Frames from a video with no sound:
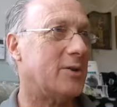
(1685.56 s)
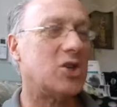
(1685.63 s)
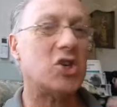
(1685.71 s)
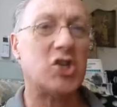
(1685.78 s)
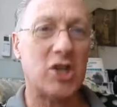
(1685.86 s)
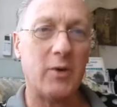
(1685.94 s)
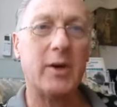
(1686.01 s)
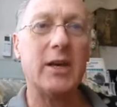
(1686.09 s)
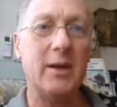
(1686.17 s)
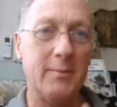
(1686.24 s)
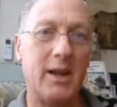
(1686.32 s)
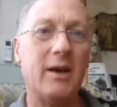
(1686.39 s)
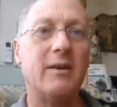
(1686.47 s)
I was just showing
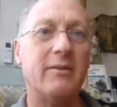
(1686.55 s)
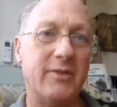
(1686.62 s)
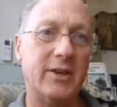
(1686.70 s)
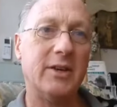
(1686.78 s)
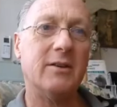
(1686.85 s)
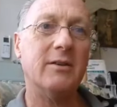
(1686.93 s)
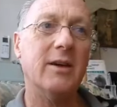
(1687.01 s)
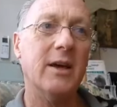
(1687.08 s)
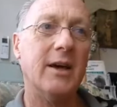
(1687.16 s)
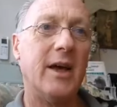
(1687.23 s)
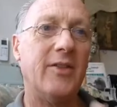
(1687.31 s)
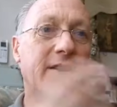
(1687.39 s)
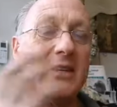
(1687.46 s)
him love, you know.
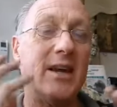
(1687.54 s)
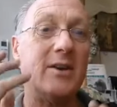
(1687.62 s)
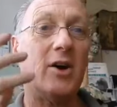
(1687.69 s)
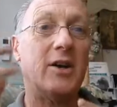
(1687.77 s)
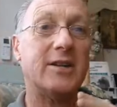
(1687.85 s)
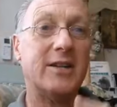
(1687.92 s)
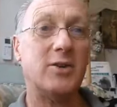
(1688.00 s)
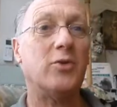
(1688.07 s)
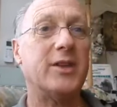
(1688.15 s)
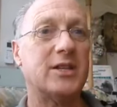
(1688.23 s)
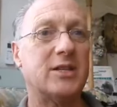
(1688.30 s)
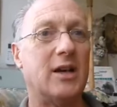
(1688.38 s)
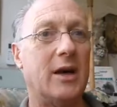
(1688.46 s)
And I did all
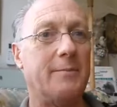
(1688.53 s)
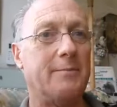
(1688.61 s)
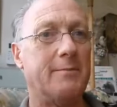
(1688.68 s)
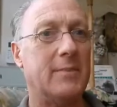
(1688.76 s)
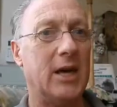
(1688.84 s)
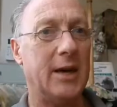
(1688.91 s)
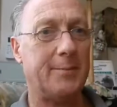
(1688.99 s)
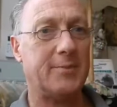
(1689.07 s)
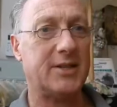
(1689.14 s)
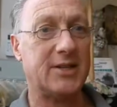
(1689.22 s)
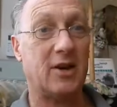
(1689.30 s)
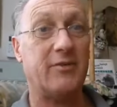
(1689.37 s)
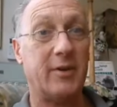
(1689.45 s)
this
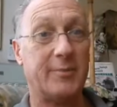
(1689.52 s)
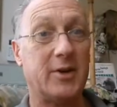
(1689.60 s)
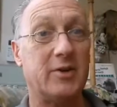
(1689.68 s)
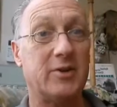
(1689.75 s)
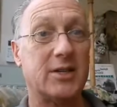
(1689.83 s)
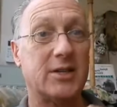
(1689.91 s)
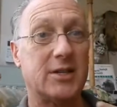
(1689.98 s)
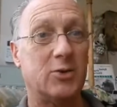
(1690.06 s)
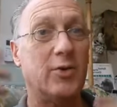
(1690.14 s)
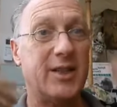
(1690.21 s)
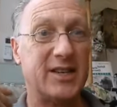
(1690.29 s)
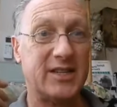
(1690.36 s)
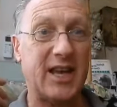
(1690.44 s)
self-hypnosis and
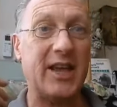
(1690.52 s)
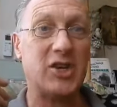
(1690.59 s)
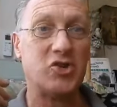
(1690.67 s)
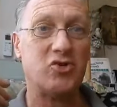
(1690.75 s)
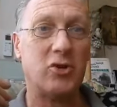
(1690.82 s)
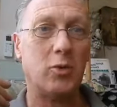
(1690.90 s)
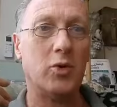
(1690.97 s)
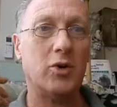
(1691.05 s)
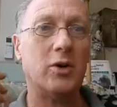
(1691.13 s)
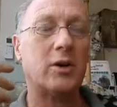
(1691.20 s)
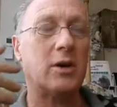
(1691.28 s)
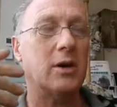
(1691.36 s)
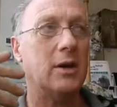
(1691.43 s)
all this astral
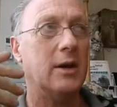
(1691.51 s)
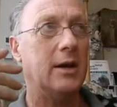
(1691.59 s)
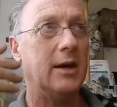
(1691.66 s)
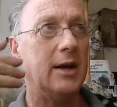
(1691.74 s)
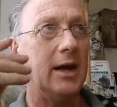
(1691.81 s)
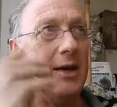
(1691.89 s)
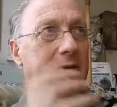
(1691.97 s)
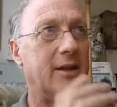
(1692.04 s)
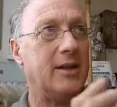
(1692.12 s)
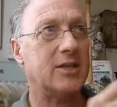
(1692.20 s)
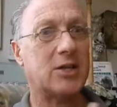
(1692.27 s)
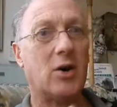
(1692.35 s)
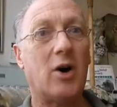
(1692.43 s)
work. And
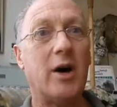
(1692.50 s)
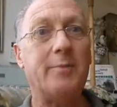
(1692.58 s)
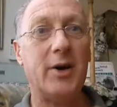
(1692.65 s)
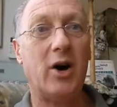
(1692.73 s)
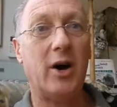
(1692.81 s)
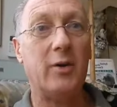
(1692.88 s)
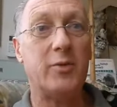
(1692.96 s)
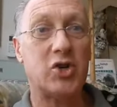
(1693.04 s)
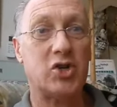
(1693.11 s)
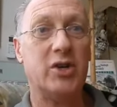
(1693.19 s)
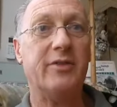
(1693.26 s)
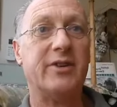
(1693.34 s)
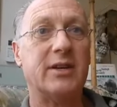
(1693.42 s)
then so I was
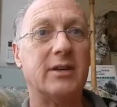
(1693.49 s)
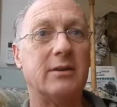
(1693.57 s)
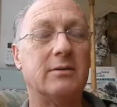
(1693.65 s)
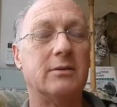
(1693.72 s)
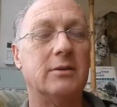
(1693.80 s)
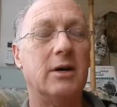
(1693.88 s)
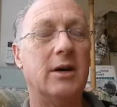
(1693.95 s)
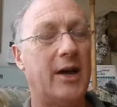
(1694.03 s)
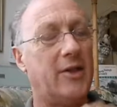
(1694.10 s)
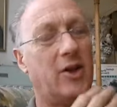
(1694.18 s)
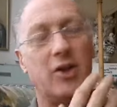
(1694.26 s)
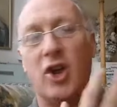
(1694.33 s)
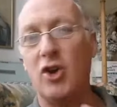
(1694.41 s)
shifting
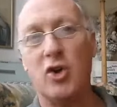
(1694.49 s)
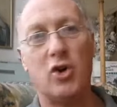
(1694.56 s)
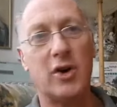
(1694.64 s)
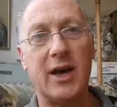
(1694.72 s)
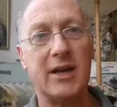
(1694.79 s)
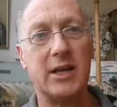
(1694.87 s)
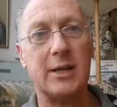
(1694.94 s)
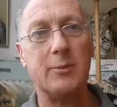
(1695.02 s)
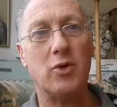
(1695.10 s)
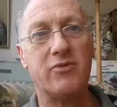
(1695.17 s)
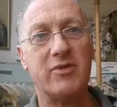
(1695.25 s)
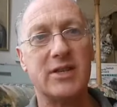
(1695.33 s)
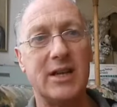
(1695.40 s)
and I no longer had any
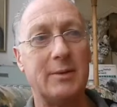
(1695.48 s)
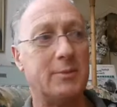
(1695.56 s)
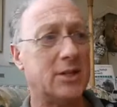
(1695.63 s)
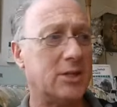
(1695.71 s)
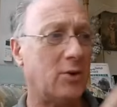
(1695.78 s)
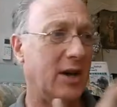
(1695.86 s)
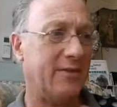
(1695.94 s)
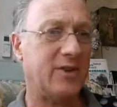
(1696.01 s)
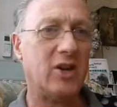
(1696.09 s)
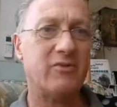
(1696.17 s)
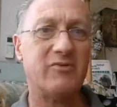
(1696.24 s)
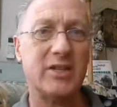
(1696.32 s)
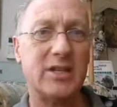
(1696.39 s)
more resentment. So I have
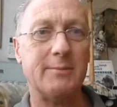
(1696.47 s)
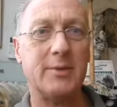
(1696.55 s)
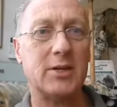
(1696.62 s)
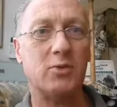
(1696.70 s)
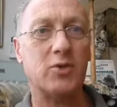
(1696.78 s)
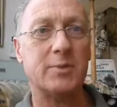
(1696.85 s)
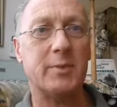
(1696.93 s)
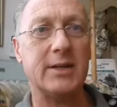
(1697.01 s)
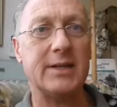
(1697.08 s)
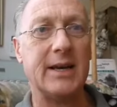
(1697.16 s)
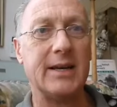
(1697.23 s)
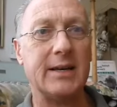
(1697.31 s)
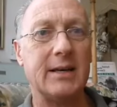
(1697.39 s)
no resentment towards my
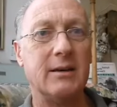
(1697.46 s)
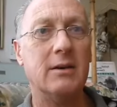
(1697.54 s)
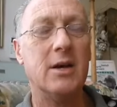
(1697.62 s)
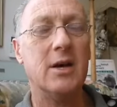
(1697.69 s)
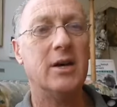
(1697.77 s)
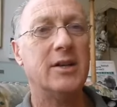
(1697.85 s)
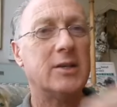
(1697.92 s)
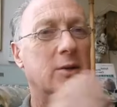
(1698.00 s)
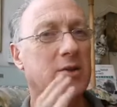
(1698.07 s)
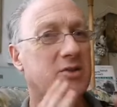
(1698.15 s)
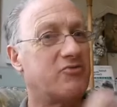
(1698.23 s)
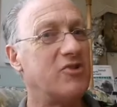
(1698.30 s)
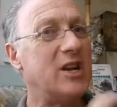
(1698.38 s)
dad now. So
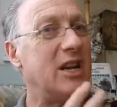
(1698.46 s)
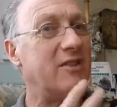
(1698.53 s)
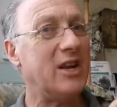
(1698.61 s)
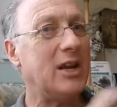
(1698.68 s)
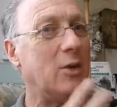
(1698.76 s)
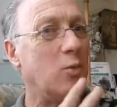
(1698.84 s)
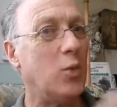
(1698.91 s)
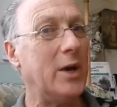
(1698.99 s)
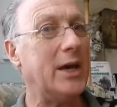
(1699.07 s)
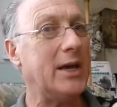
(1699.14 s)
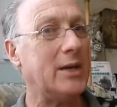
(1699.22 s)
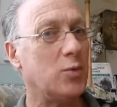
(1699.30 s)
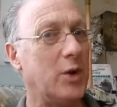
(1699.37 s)
it's really, really
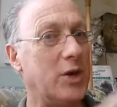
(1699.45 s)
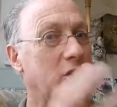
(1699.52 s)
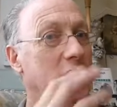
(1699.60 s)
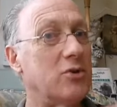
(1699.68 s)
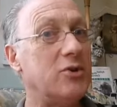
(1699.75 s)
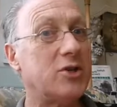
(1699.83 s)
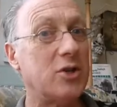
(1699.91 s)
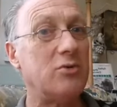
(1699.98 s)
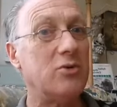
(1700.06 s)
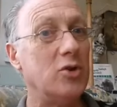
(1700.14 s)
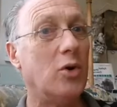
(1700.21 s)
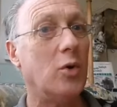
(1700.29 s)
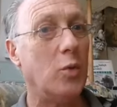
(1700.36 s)
weird when you do
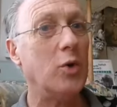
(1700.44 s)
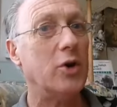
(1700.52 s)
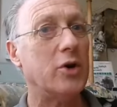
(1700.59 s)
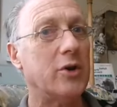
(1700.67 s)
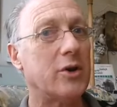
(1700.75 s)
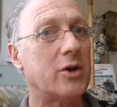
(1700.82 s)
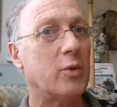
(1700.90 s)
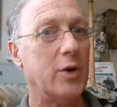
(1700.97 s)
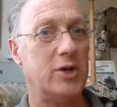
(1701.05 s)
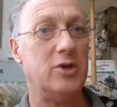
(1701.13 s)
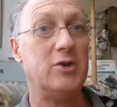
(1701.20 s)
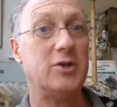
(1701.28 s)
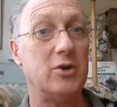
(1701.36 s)
your work,
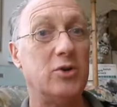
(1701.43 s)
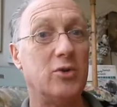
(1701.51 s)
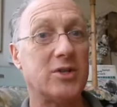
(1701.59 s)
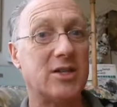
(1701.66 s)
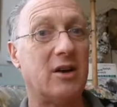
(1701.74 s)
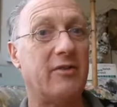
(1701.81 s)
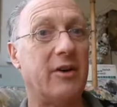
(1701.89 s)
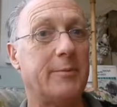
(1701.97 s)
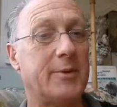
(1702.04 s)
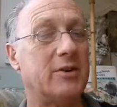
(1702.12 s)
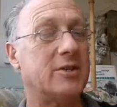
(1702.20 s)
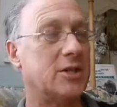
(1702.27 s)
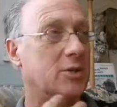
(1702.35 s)
when you do your
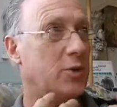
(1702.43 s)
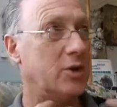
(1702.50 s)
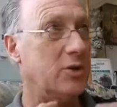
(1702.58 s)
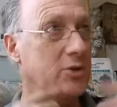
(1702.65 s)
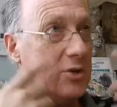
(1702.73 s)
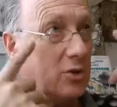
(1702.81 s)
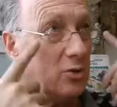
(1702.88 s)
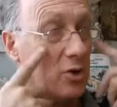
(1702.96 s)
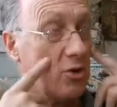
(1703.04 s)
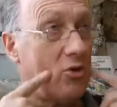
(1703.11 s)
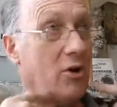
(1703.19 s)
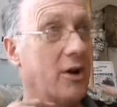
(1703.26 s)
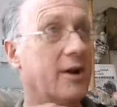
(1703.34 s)
self-hypnosis, when you do your
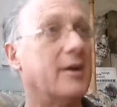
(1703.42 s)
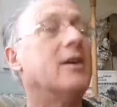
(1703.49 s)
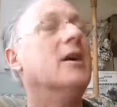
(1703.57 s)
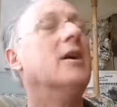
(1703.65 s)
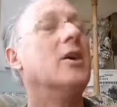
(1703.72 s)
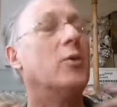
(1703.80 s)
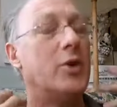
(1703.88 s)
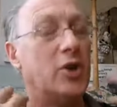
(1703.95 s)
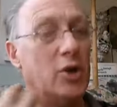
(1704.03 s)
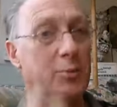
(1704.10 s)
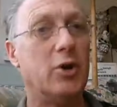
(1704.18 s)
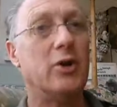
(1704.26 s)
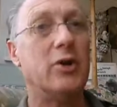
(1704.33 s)
crying, when
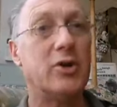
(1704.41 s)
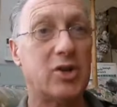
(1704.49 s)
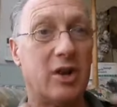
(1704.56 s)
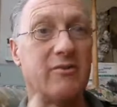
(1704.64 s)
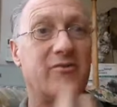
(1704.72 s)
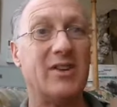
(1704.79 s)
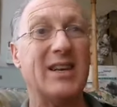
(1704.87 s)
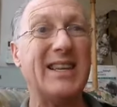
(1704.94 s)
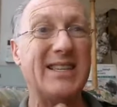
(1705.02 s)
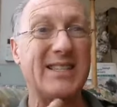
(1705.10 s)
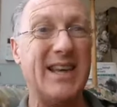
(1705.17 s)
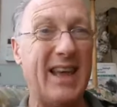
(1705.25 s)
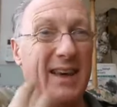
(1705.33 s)
you purge and
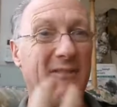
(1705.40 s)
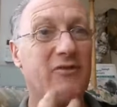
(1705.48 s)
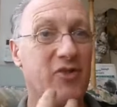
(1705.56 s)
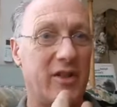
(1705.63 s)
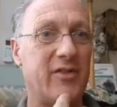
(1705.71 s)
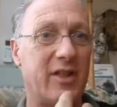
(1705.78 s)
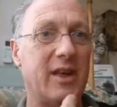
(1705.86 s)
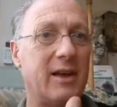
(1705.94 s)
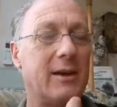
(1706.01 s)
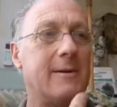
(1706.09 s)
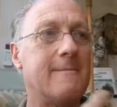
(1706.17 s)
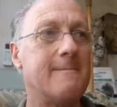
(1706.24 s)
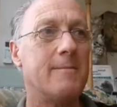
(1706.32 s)
release
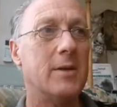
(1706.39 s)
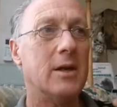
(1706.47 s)
everything,